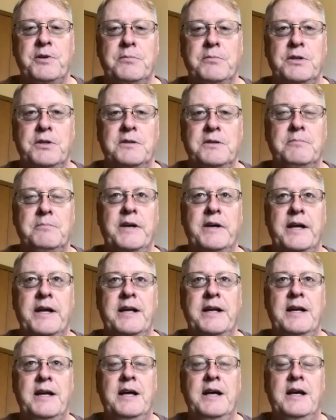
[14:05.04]
mold, but
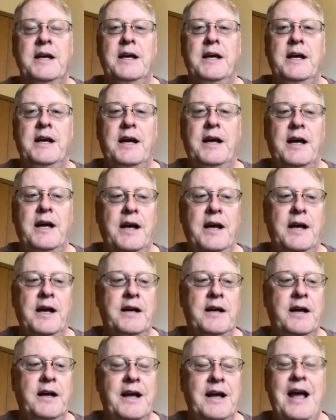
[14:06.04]

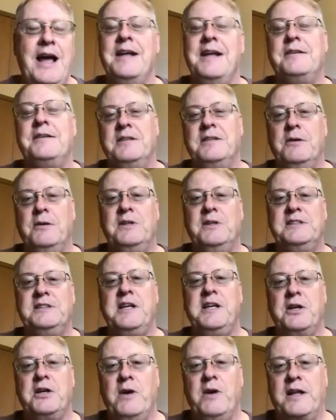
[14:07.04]
and let's
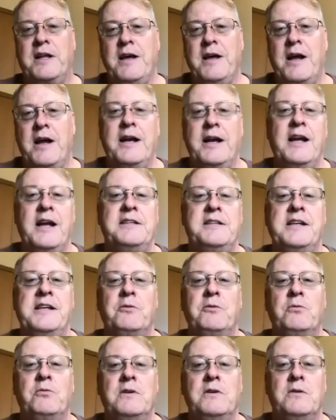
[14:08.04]
get a quick thought
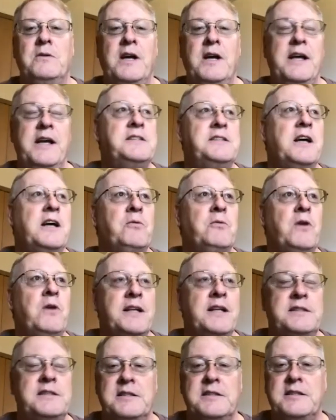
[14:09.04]
on Anton
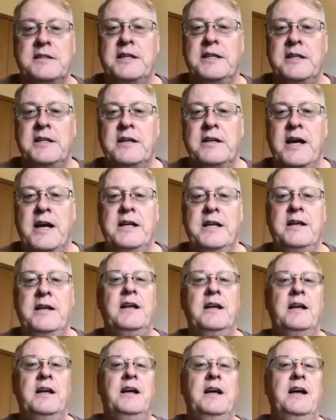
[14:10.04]
Watson senior night.
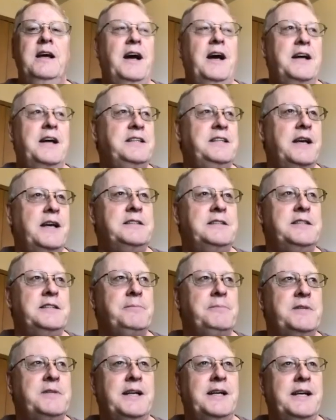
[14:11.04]
I saw
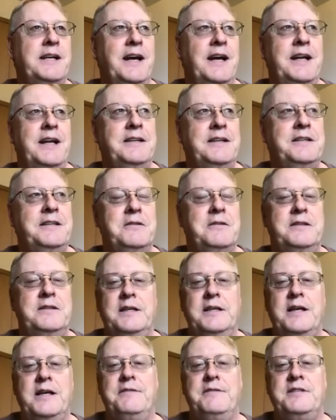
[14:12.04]
something I don't
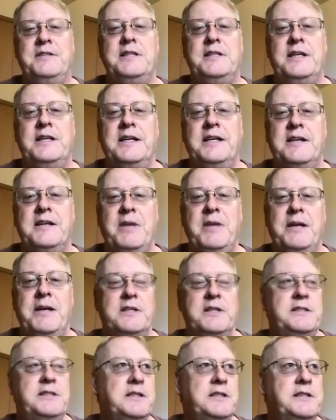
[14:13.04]
think I've seen, and maybe
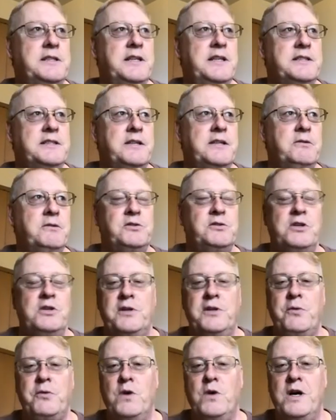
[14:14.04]
it's just because there was
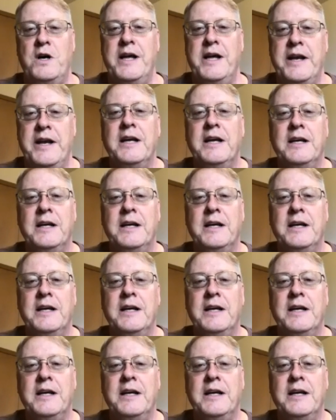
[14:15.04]
only one